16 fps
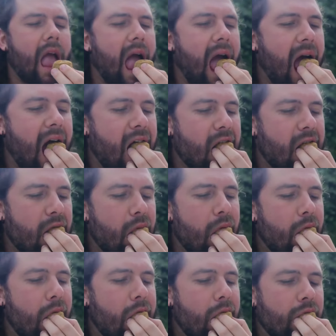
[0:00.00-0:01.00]
the dishes,
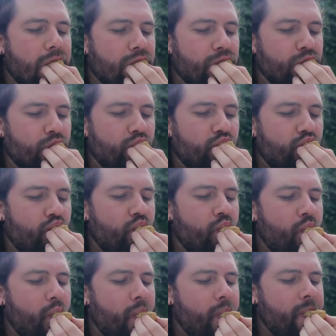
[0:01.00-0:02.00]
but the salt
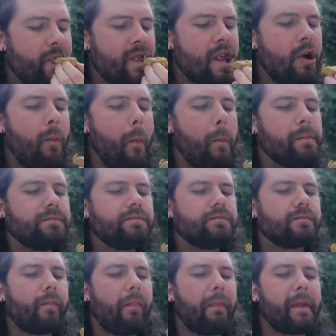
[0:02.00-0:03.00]
was just too
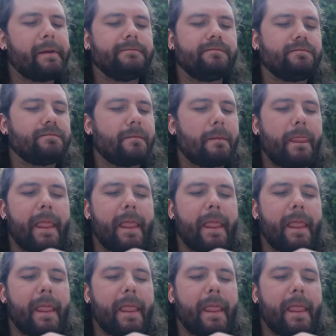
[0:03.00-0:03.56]
much.